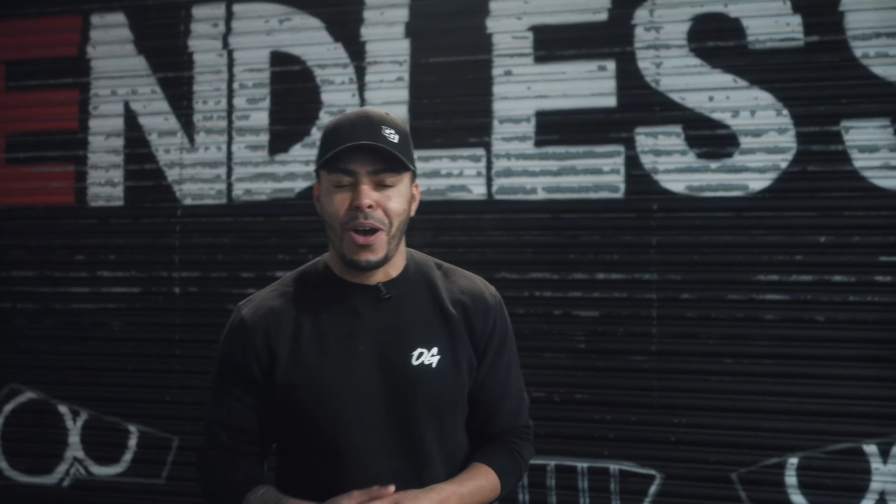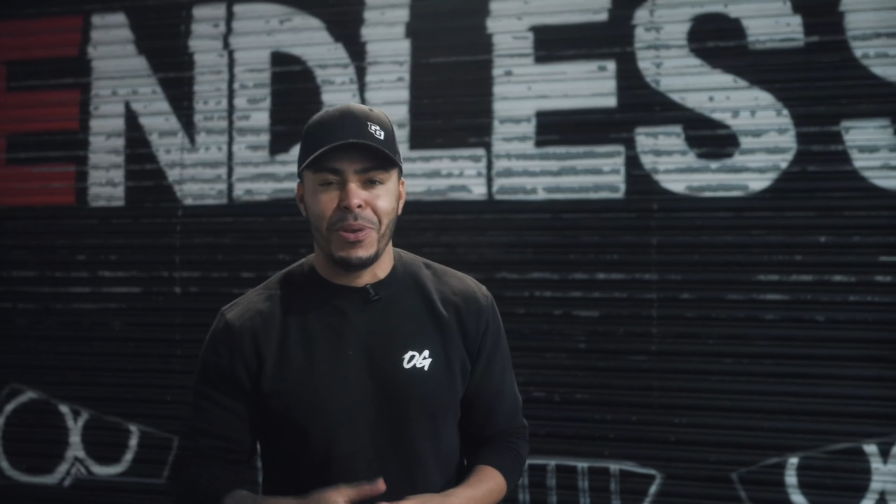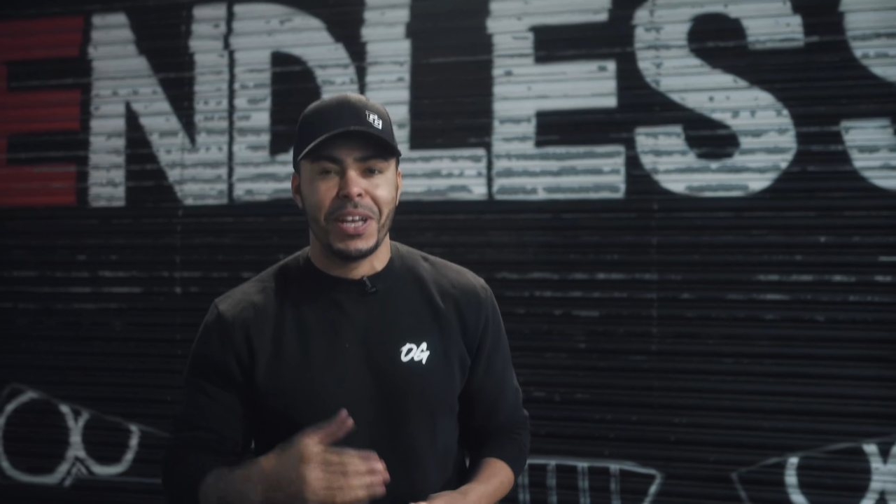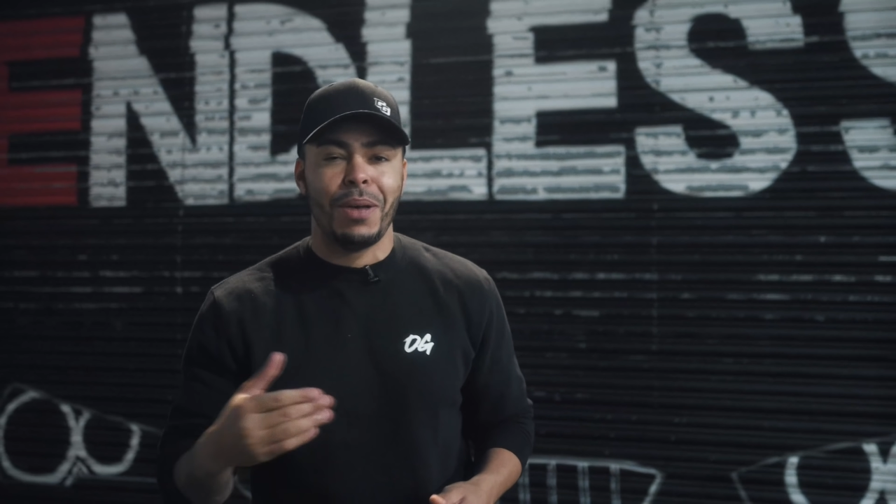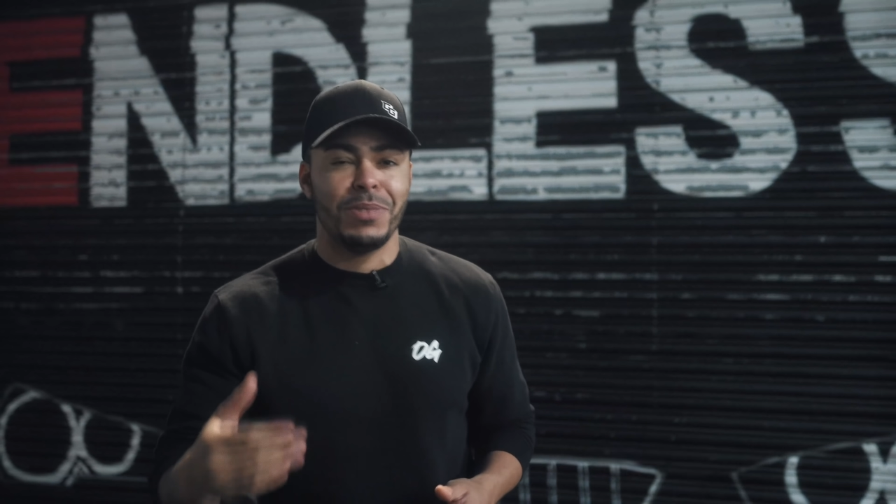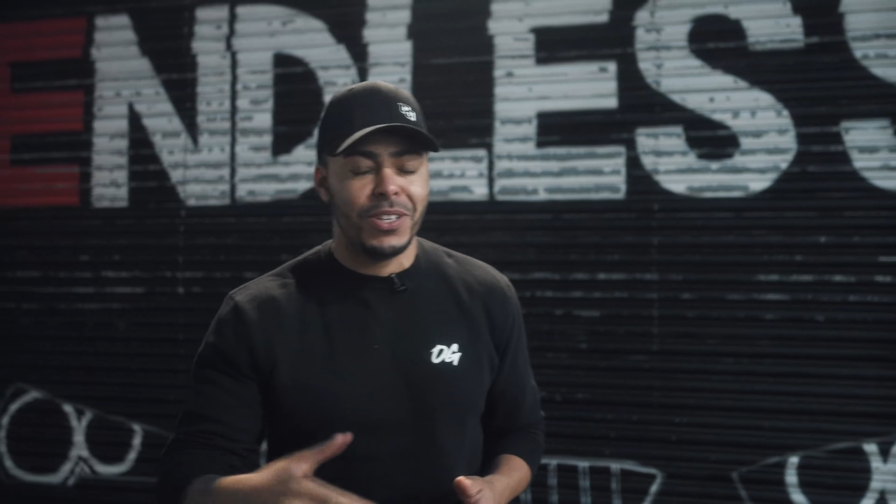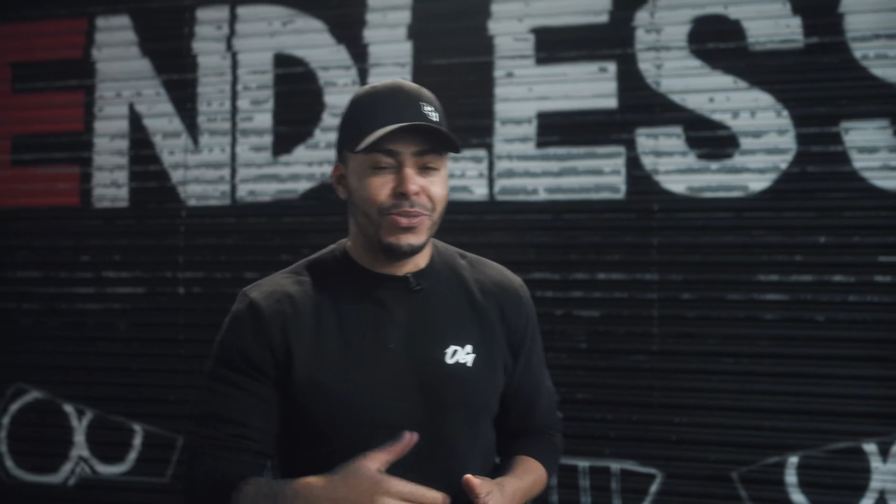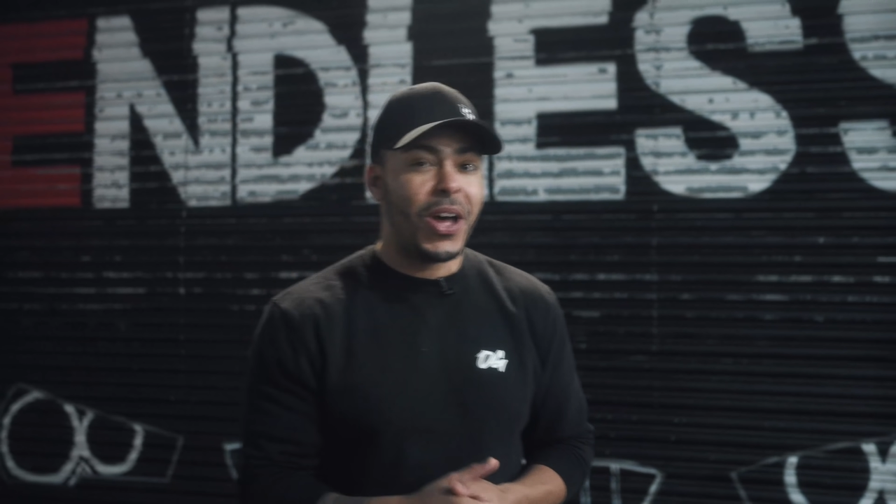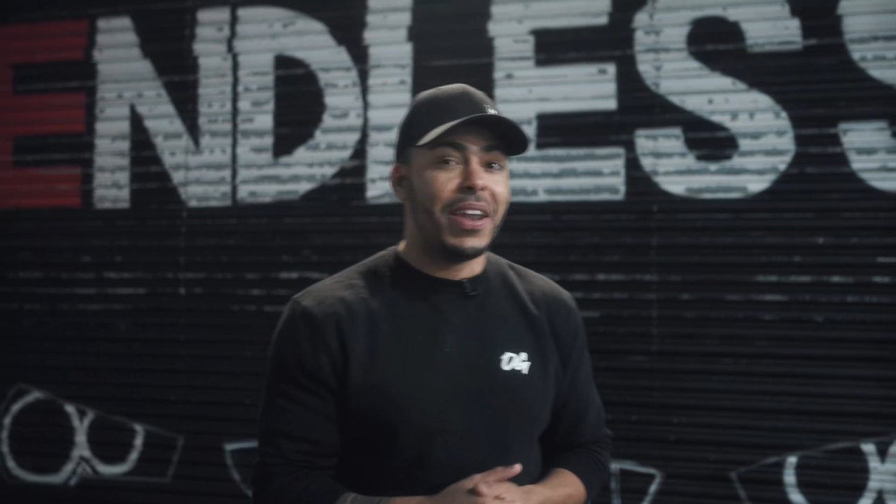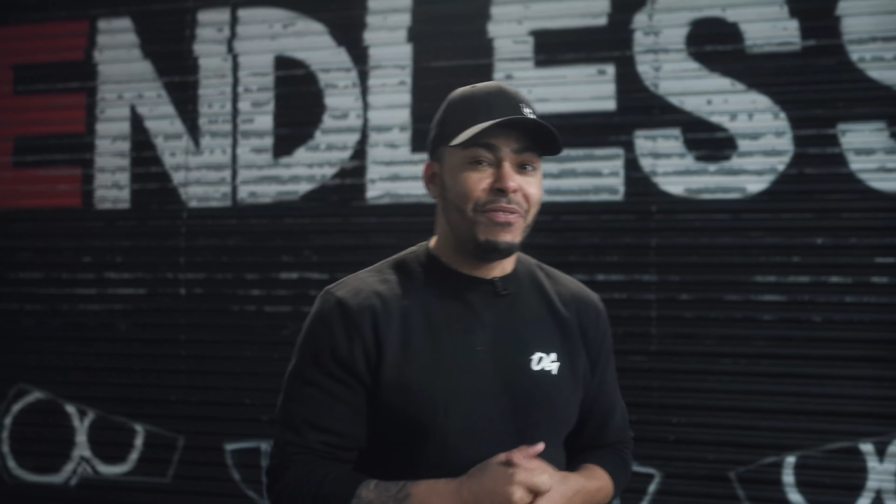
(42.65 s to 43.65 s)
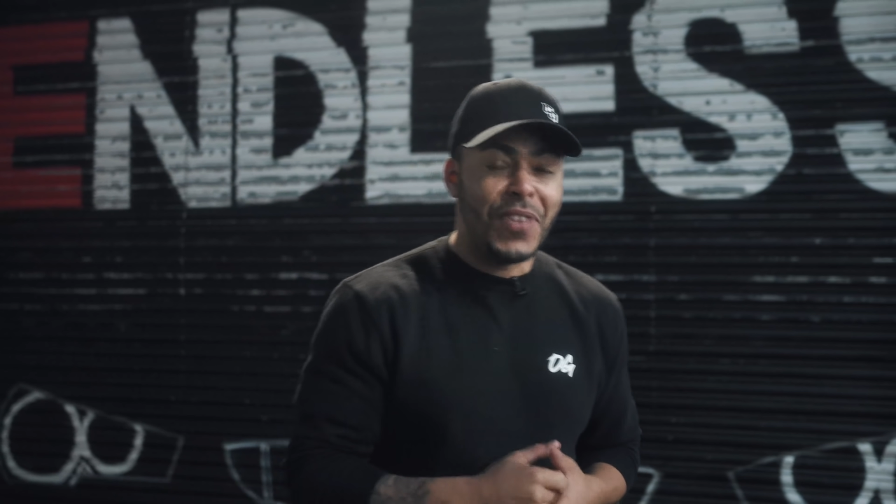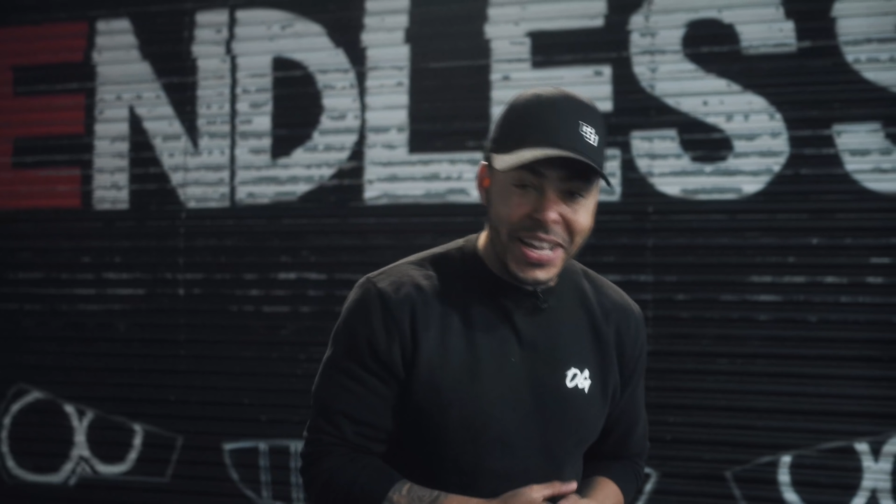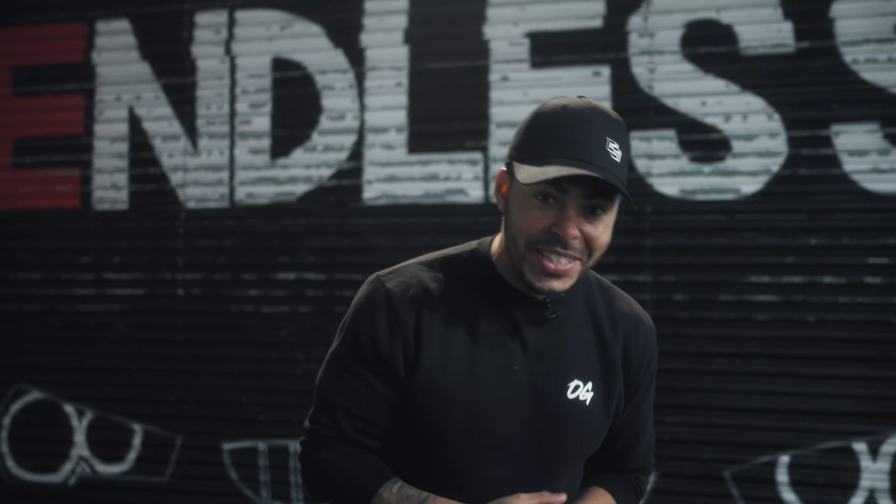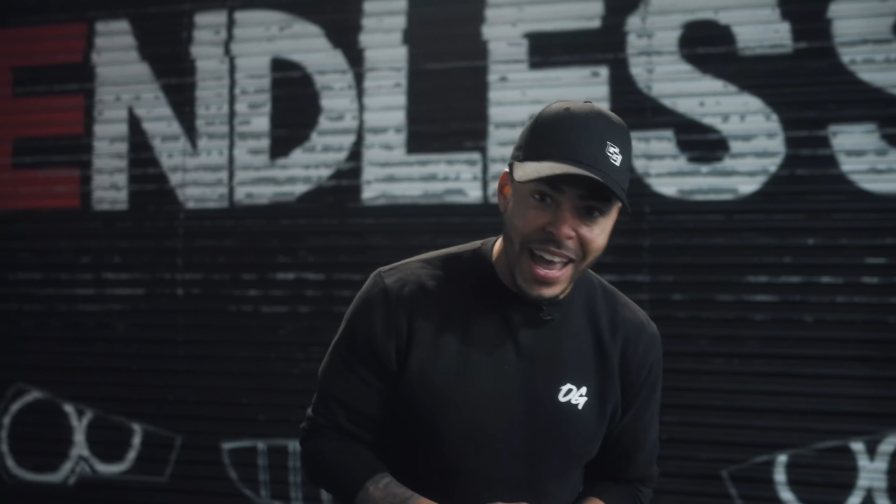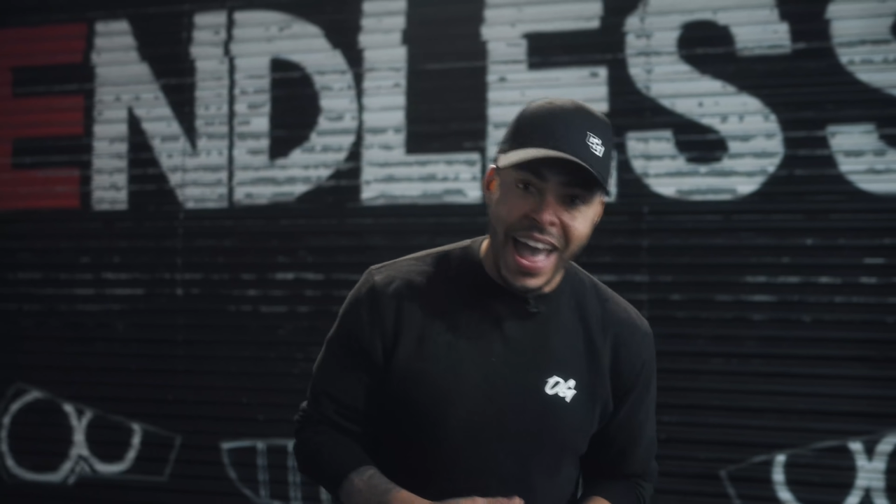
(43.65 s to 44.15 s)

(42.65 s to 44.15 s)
when it comes to those kind of things.